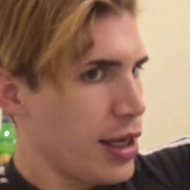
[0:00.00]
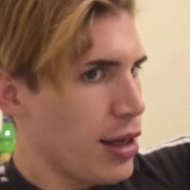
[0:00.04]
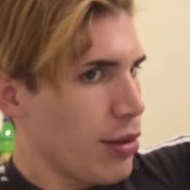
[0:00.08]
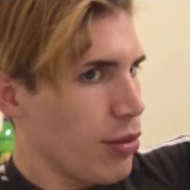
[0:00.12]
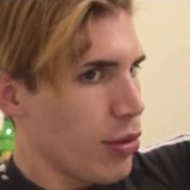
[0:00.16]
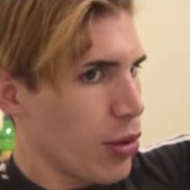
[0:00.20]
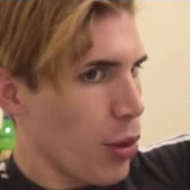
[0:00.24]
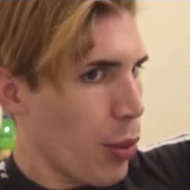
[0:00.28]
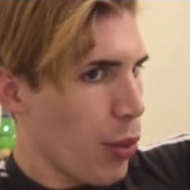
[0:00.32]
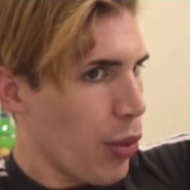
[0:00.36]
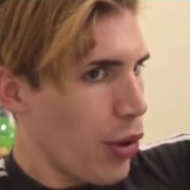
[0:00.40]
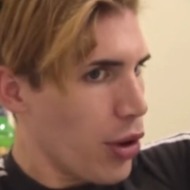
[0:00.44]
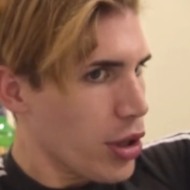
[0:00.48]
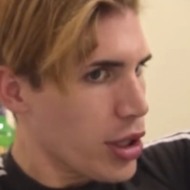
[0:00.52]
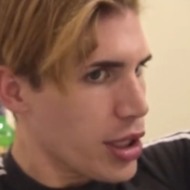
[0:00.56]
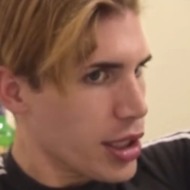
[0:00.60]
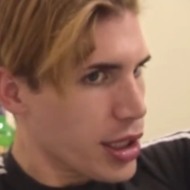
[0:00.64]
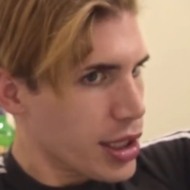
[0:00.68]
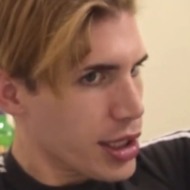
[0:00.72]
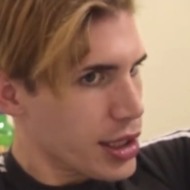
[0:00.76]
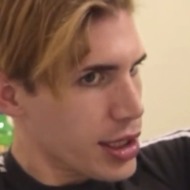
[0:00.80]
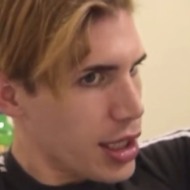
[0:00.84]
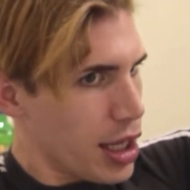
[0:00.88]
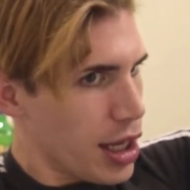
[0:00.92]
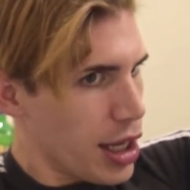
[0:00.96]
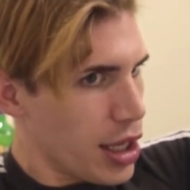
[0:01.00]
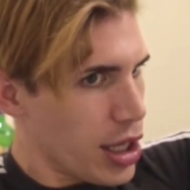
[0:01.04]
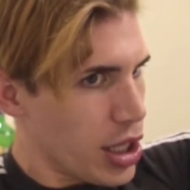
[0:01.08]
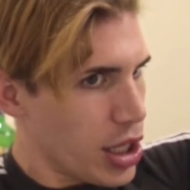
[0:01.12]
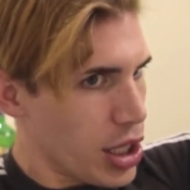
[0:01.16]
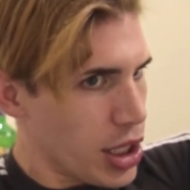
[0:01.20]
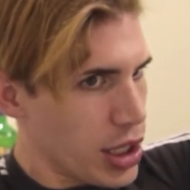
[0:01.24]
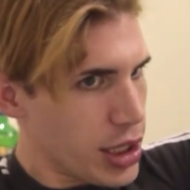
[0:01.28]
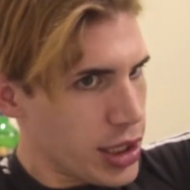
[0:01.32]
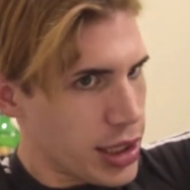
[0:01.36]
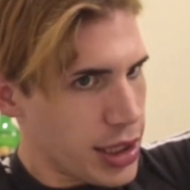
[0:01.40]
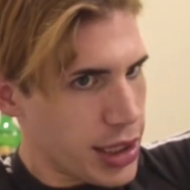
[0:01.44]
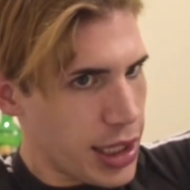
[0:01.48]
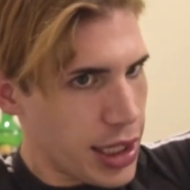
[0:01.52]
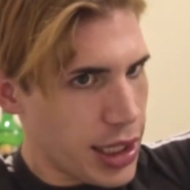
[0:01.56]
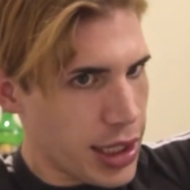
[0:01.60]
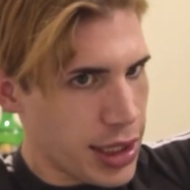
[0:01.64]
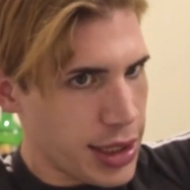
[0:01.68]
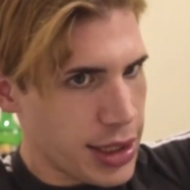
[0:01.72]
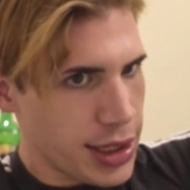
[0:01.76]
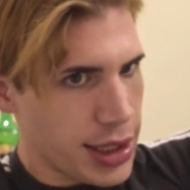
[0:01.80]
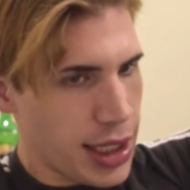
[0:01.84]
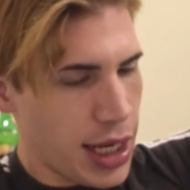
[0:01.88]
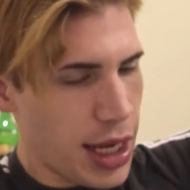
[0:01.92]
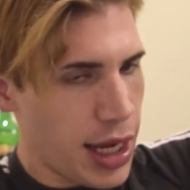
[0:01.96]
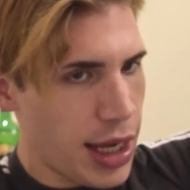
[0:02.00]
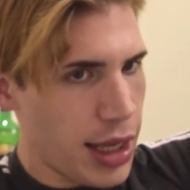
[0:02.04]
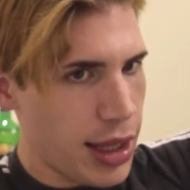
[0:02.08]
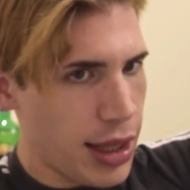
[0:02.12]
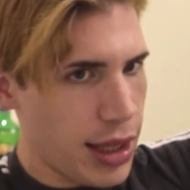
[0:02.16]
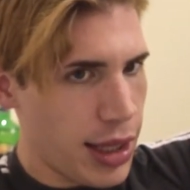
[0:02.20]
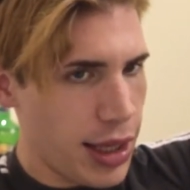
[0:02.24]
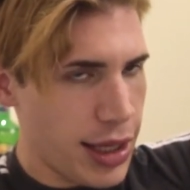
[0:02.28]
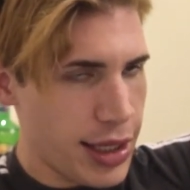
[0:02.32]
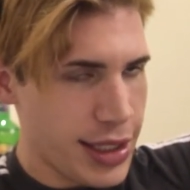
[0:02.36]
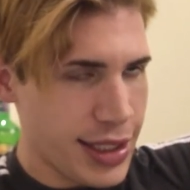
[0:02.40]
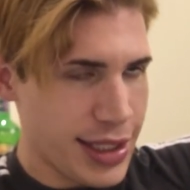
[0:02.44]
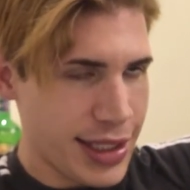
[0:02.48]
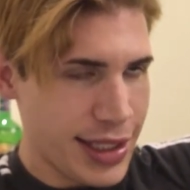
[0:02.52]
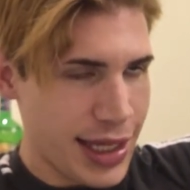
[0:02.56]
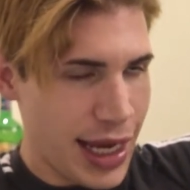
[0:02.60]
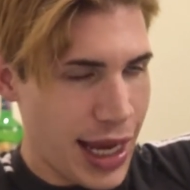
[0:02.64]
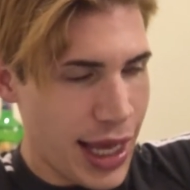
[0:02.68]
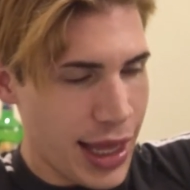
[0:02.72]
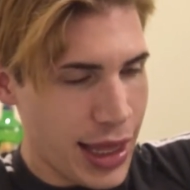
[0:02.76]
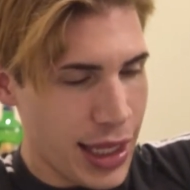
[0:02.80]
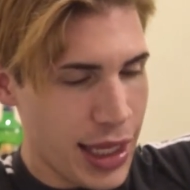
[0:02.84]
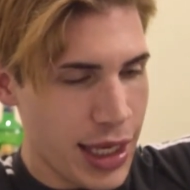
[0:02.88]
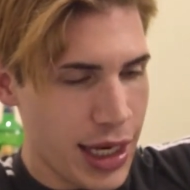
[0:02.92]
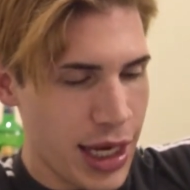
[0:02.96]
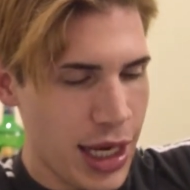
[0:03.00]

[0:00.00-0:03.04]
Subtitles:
what products I used to like style it.